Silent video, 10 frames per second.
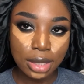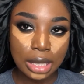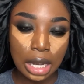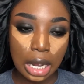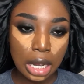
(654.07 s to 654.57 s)

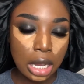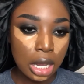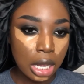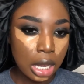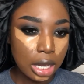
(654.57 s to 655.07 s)
to
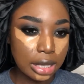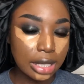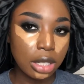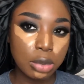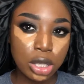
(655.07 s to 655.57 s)

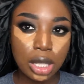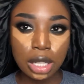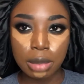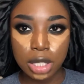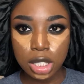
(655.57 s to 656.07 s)
conceal them just a little bit,